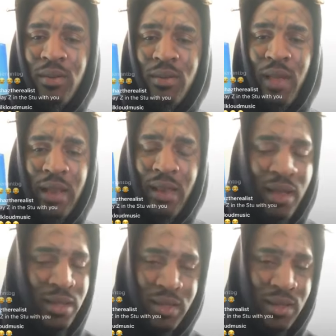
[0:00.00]
Like,
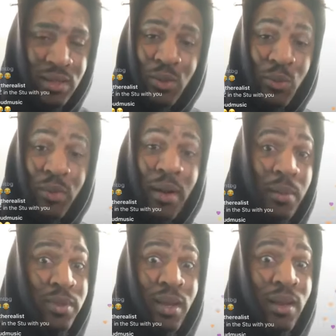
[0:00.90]
that shit is a,
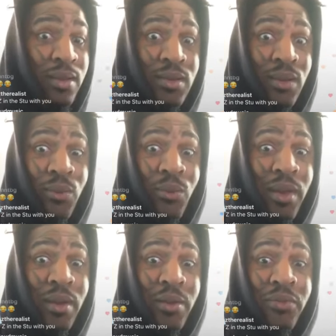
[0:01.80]
I'm telling you, it's a
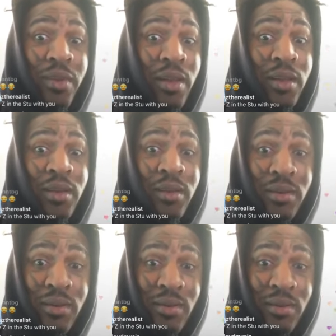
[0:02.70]
weird feeling.
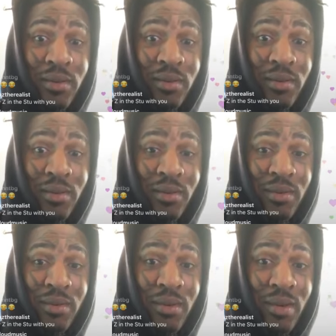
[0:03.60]

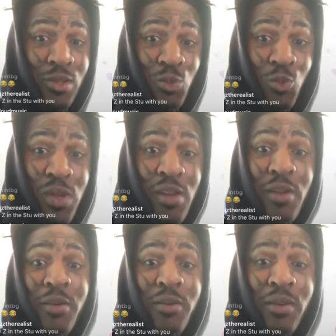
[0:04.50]
It's
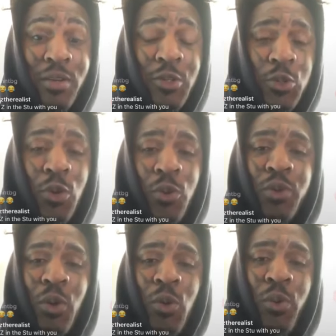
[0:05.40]
weird because you don't
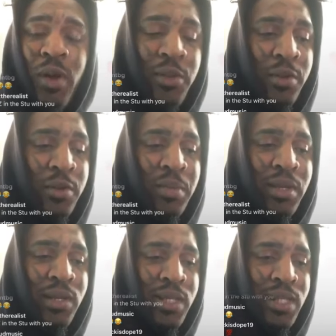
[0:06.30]
know whether to
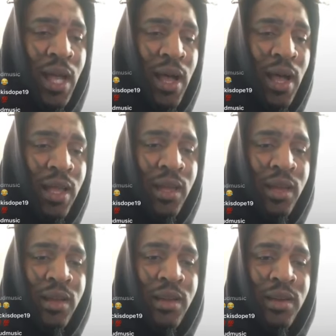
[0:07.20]
be shy
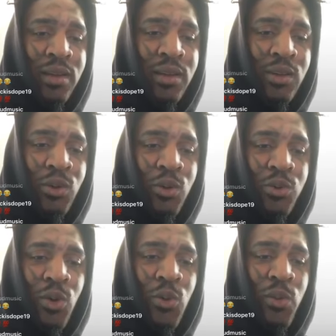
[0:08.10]
and you don't
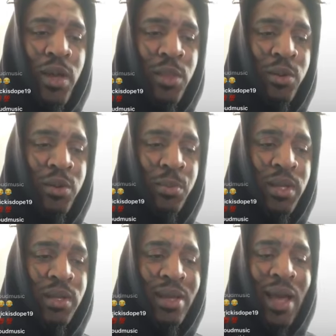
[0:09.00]
know whether to
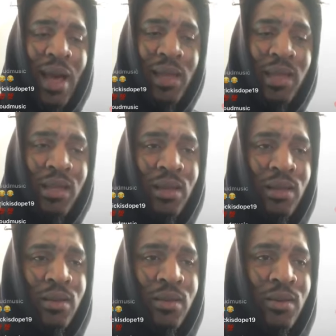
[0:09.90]
be cocky.
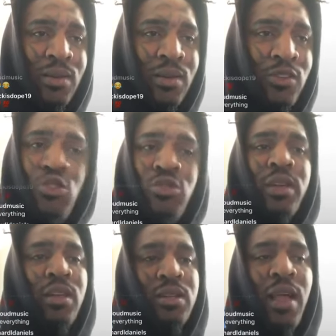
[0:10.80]
You,
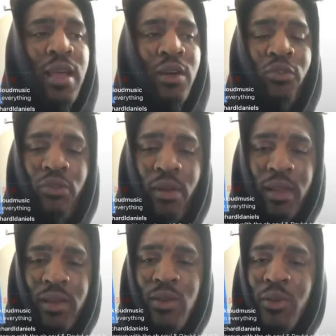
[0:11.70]
it's like a
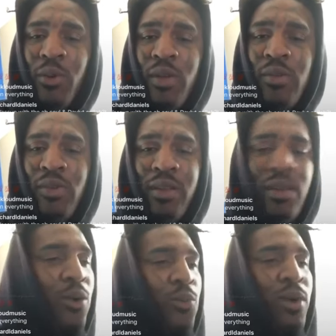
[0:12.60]
feeling you don't even
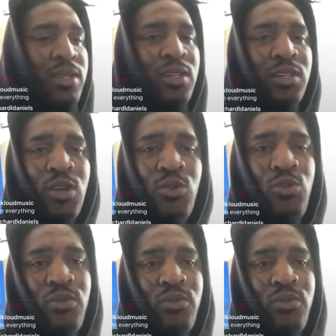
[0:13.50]
know what to do.